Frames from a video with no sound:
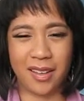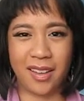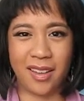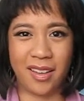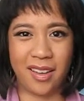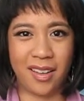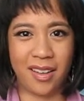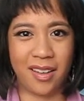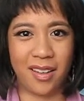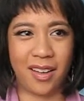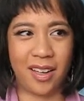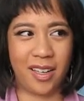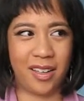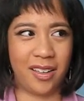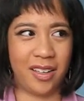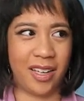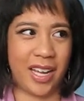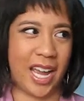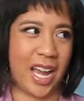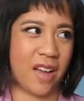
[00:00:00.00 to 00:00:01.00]
I
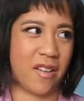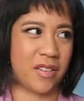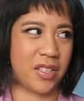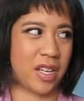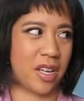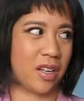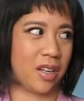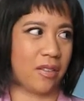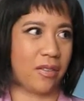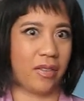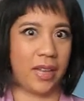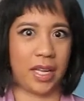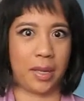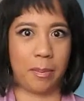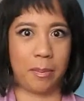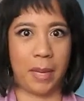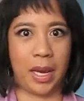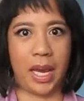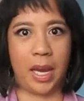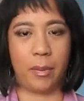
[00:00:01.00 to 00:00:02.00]
already have a ton of like
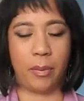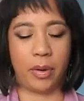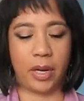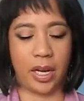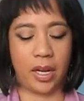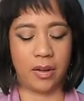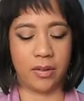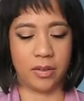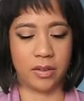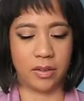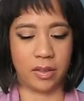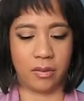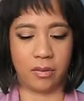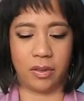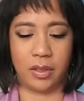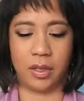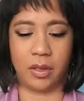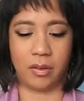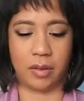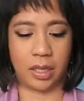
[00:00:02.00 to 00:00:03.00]
matte browns, so I
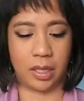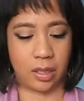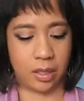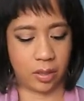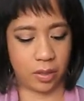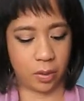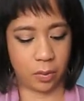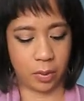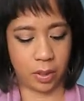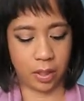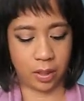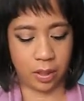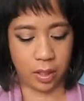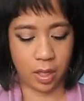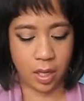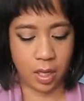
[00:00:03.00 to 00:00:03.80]
really don't need another one.